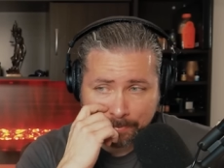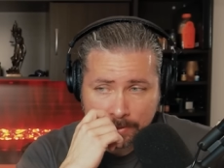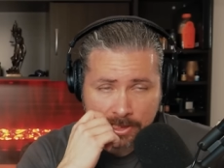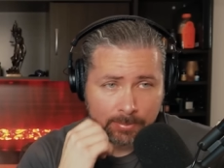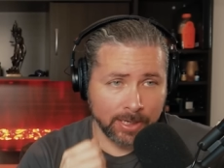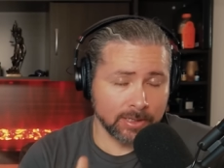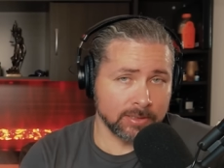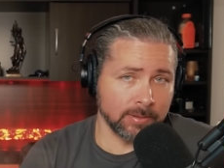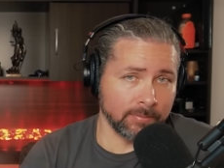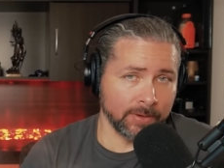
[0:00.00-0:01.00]
She might
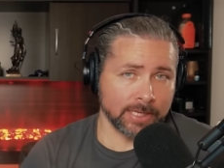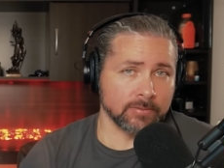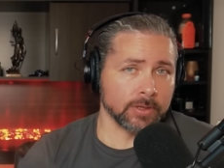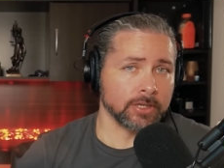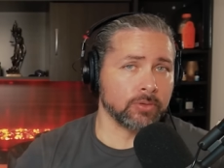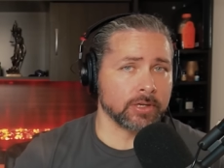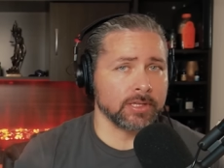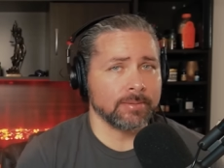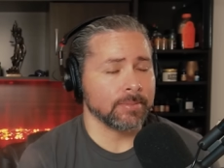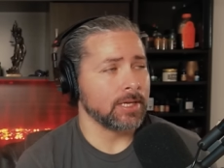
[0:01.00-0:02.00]
ex- advance very quickly.